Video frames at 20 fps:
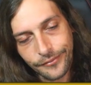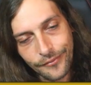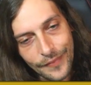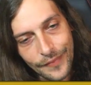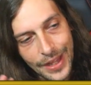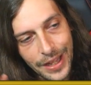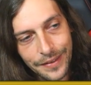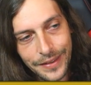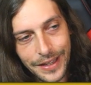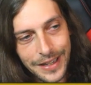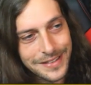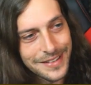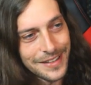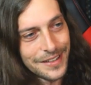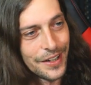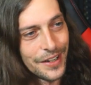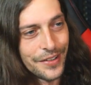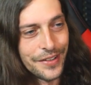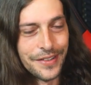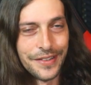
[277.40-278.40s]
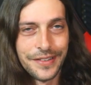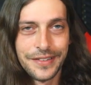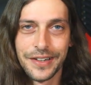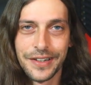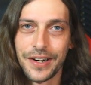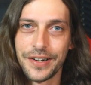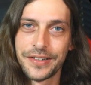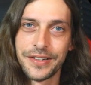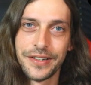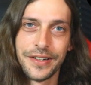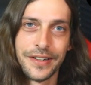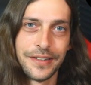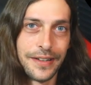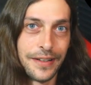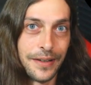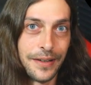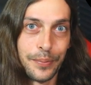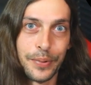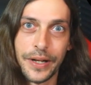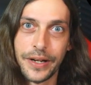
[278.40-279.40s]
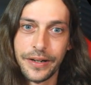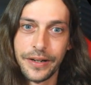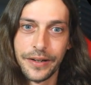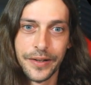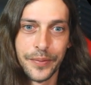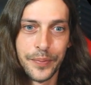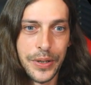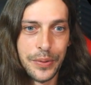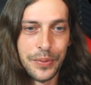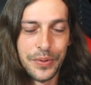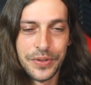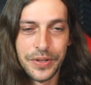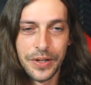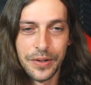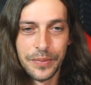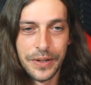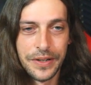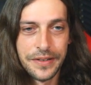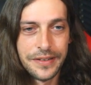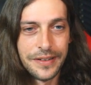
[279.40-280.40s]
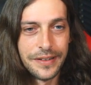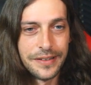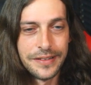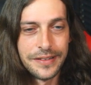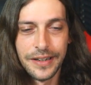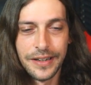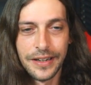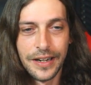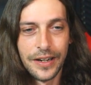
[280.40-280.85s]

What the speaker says: that's another discussion. There's plenty of other people talking about sunsetting.